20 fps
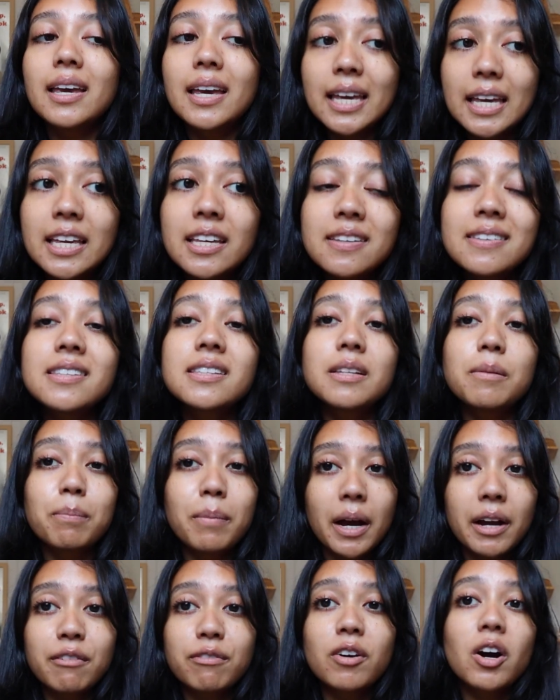is
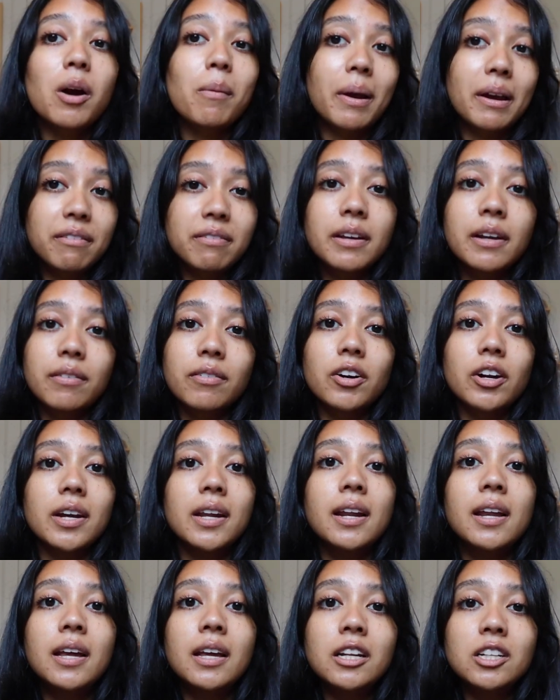by far my
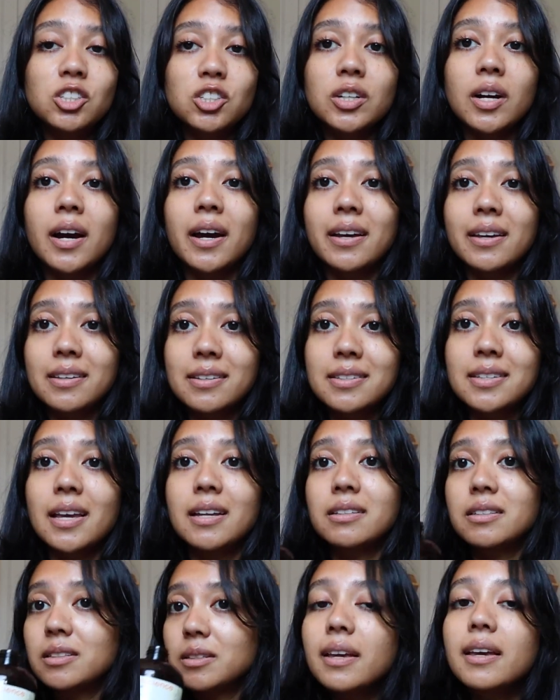favorite chai
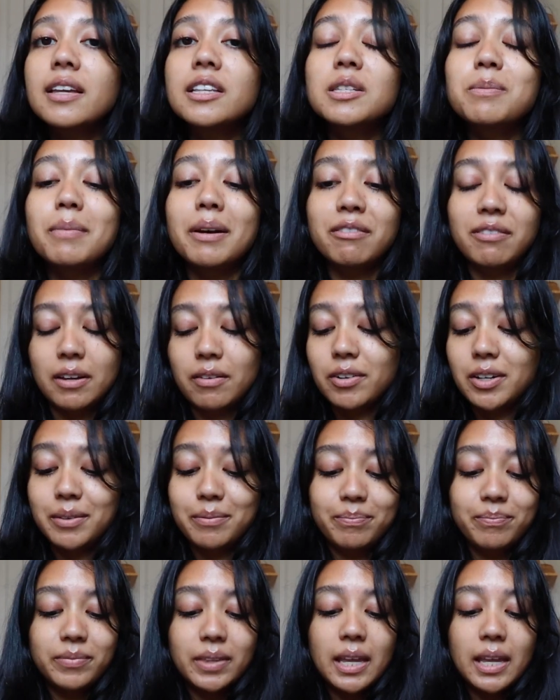scent. It's my favorite.